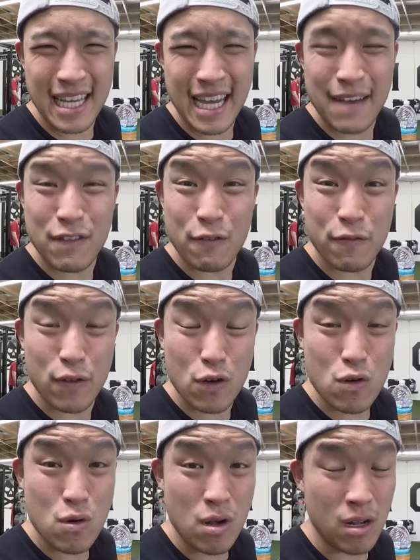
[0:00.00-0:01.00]
like I have the flu.
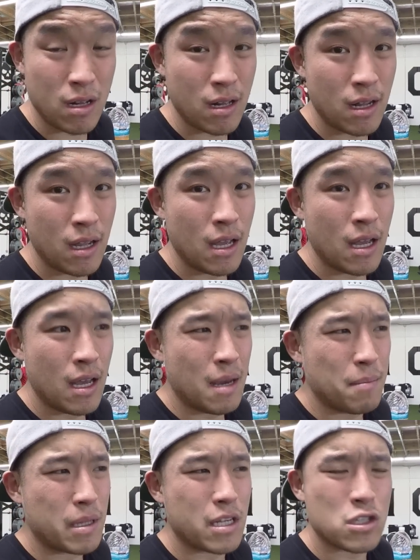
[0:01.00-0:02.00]

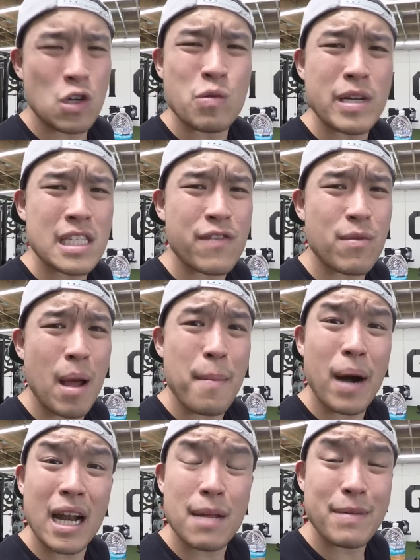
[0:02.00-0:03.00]
But there's no reason for my
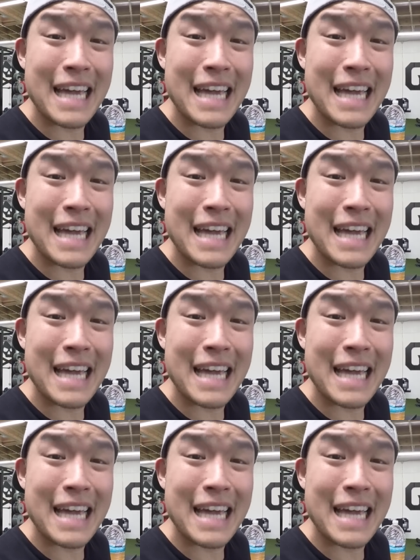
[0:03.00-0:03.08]
body to be